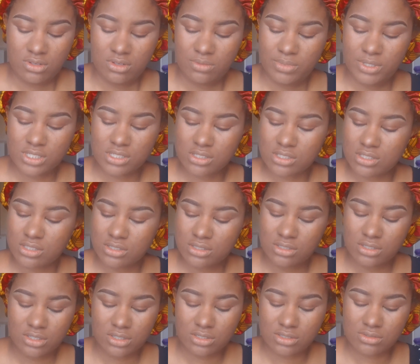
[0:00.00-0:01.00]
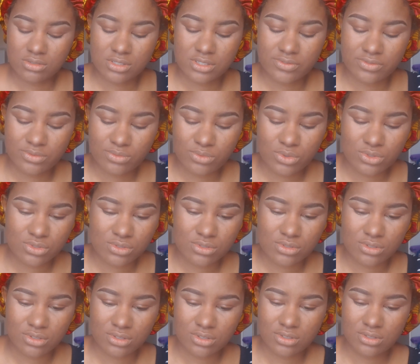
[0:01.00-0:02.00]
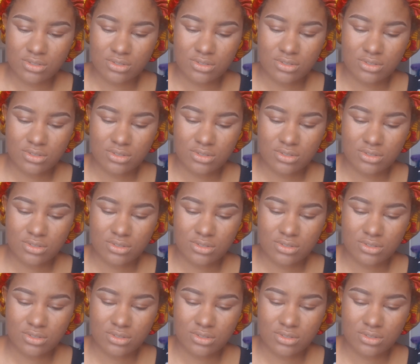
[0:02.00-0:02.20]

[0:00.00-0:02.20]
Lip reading: Please, I don't even want to talk.